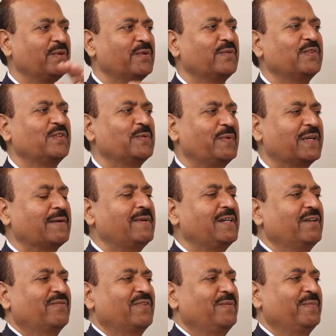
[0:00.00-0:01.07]
You become a
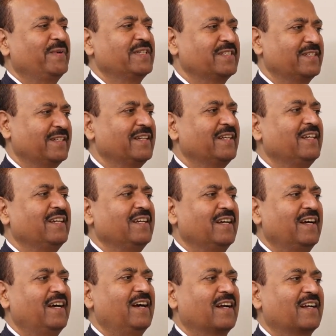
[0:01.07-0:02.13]
different person
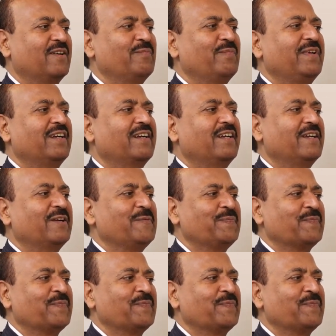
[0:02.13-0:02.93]
completely.